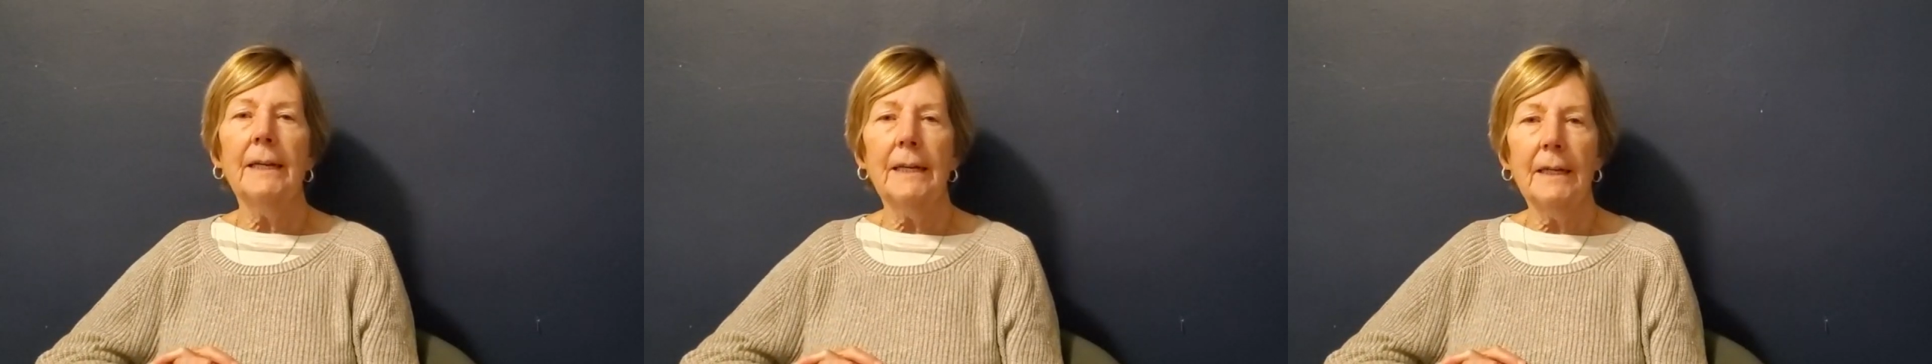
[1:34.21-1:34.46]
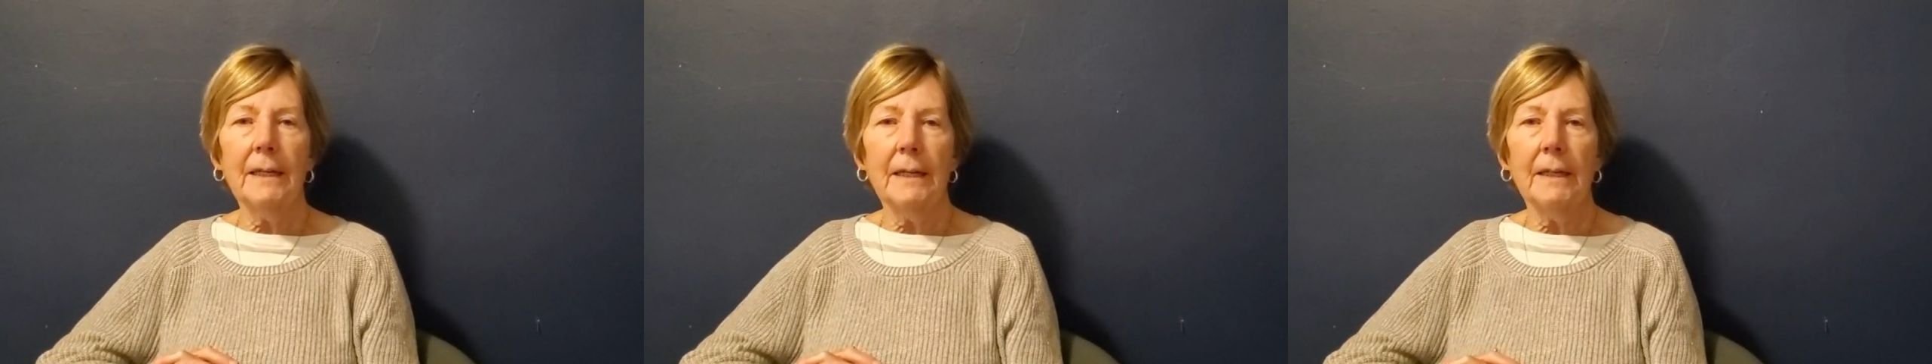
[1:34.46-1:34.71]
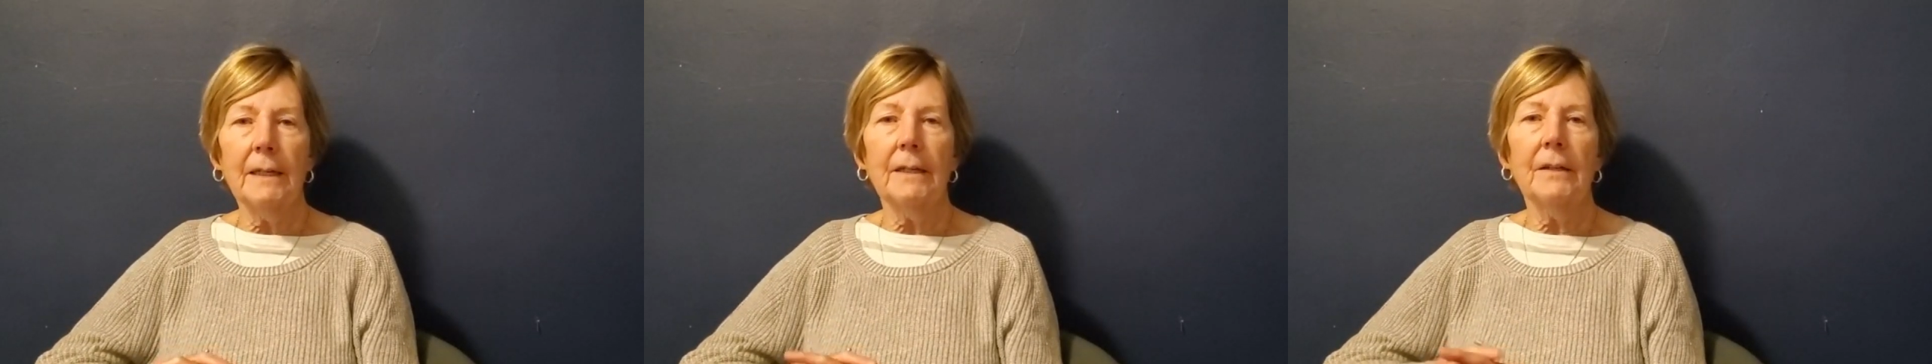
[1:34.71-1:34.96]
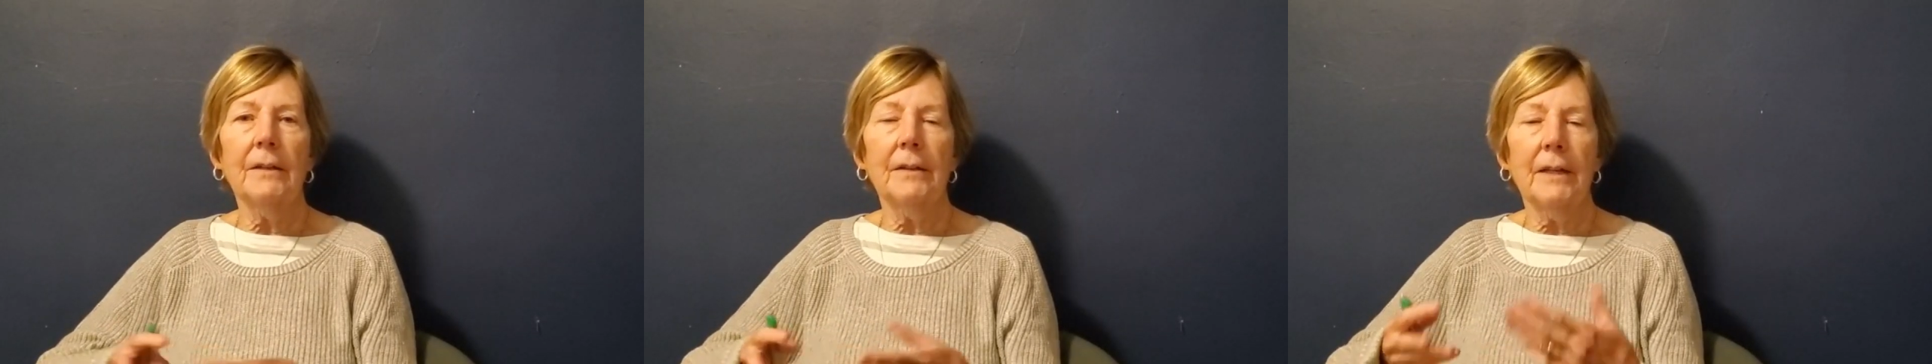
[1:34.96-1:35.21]

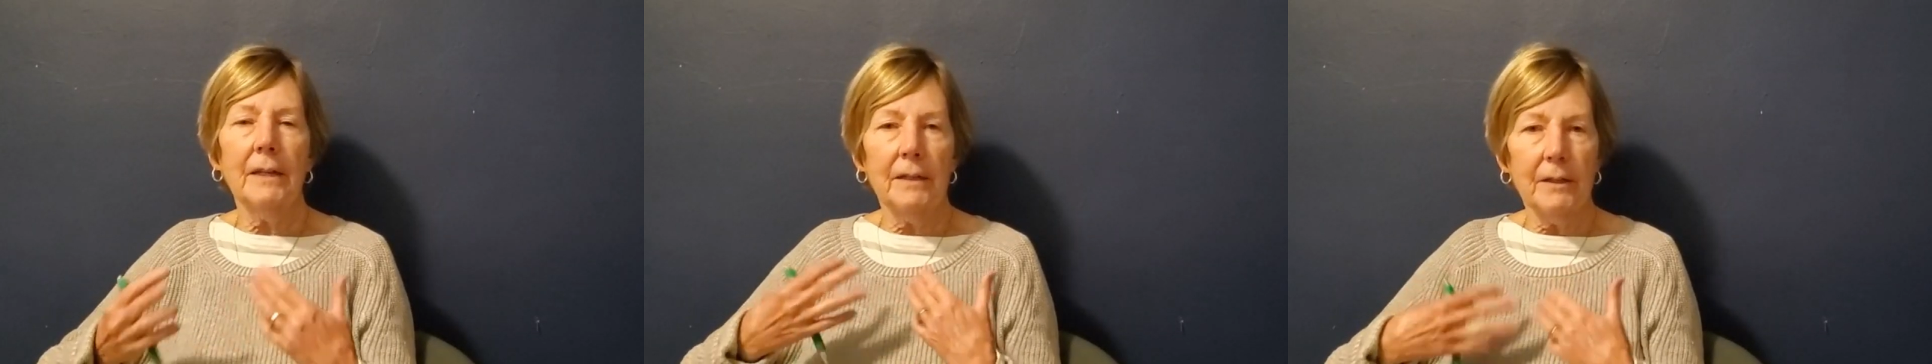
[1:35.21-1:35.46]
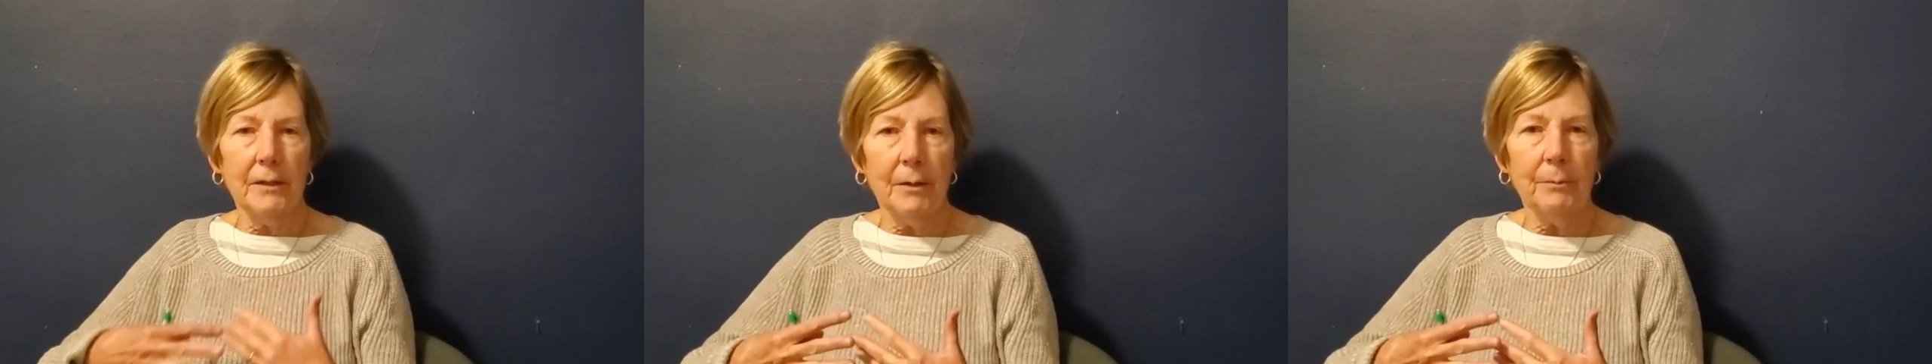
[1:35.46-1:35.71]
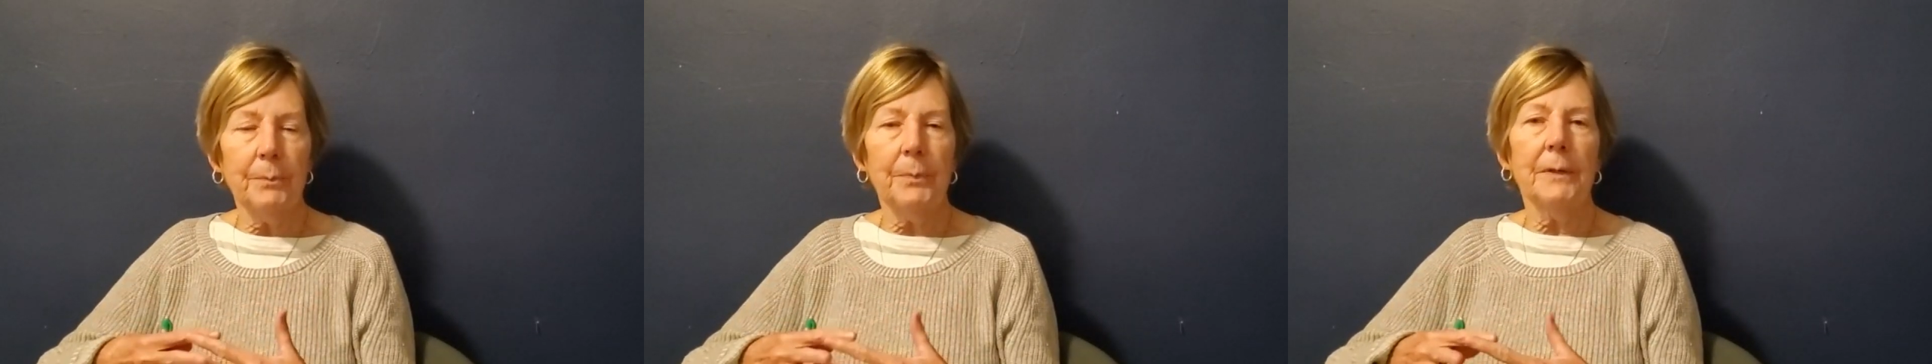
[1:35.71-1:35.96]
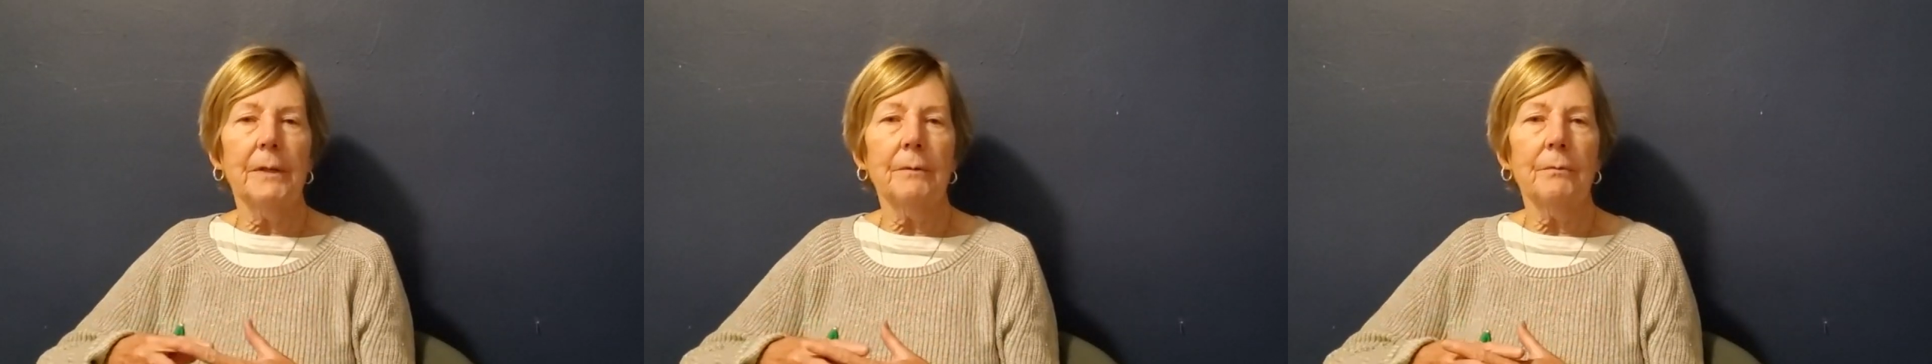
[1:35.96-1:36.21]
and they ended up
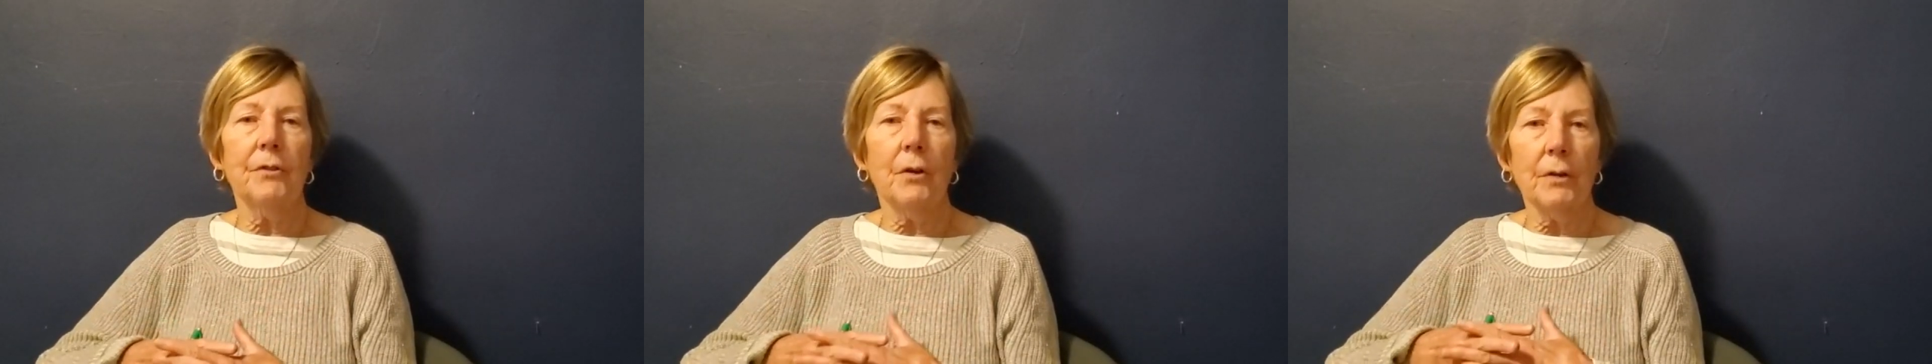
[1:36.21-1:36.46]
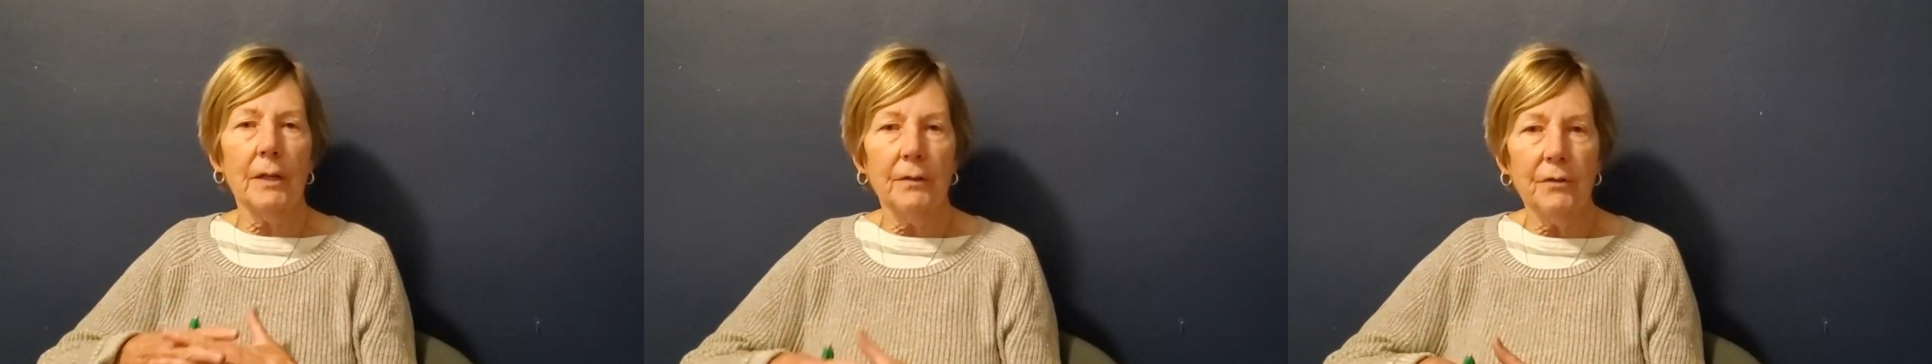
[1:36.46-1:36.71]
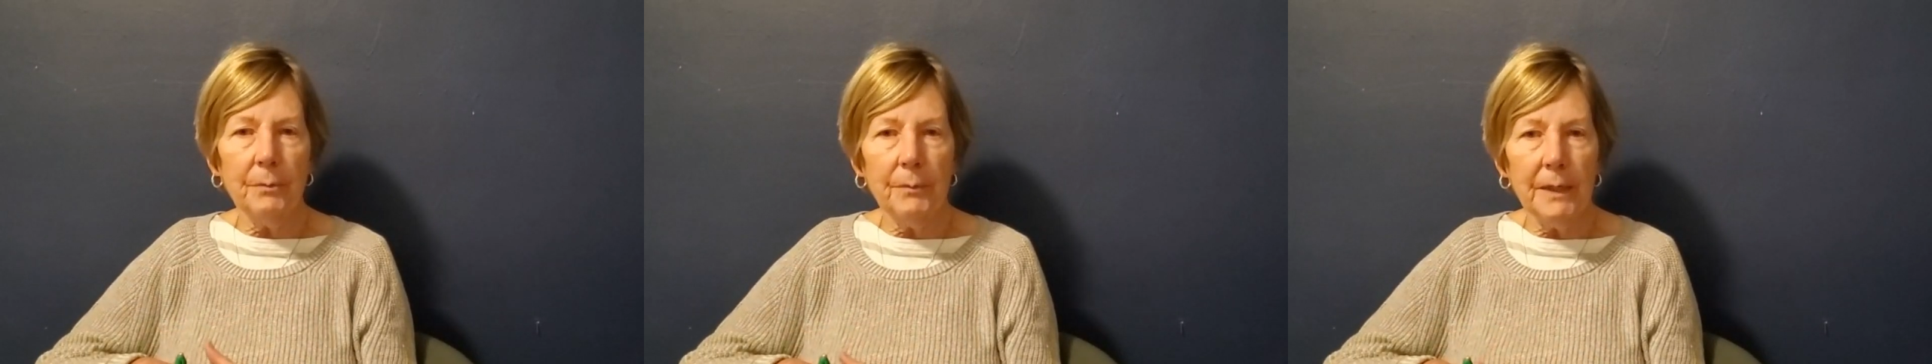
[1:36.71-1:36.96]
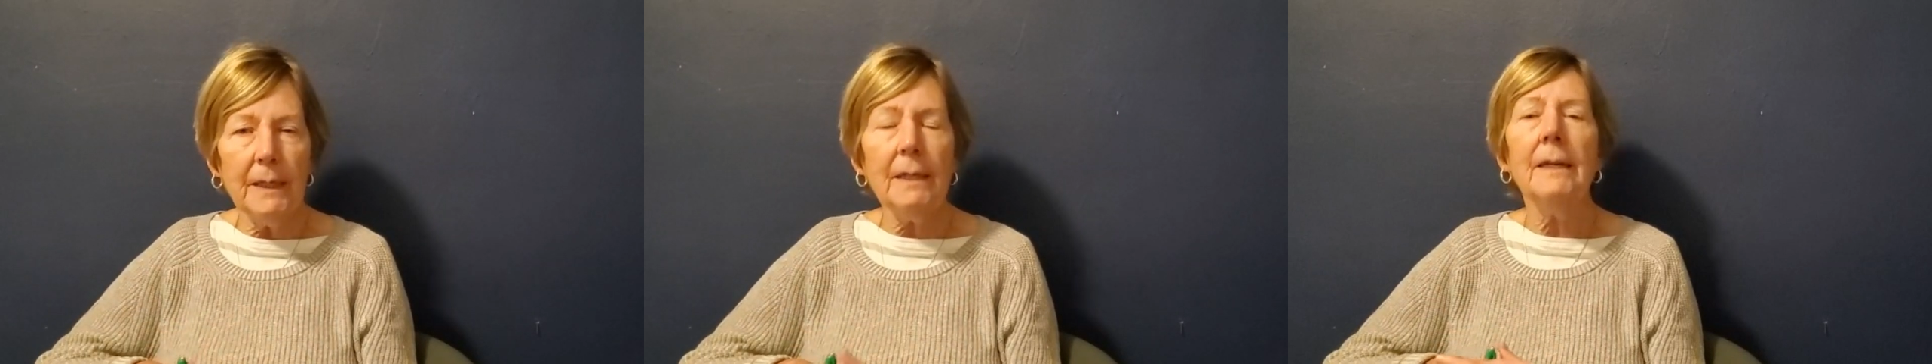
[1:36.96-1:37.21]
talking to
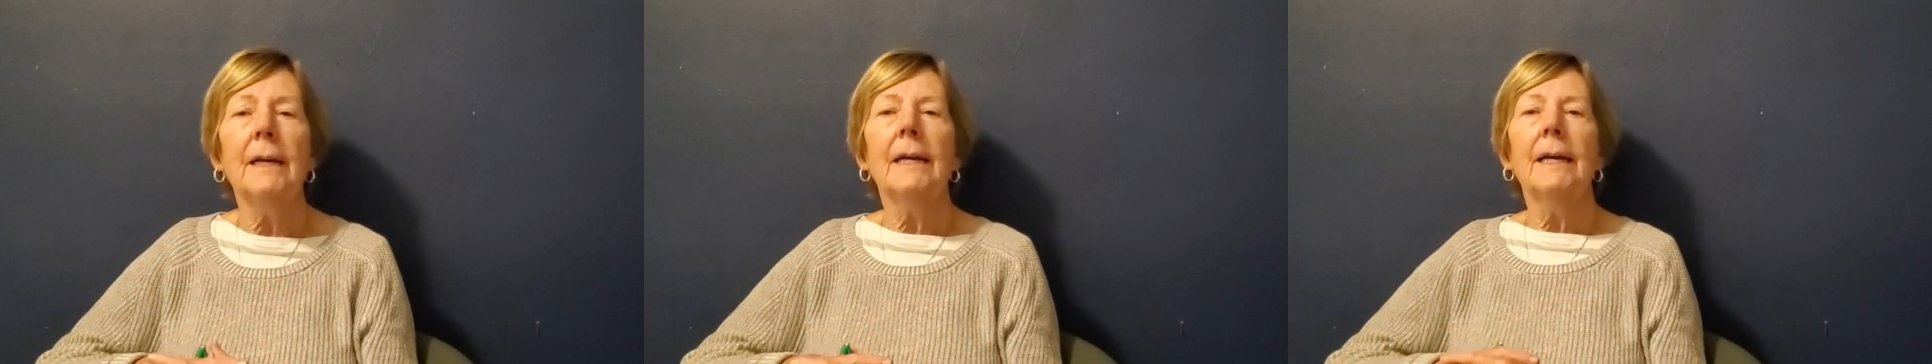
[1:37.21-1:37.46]
me.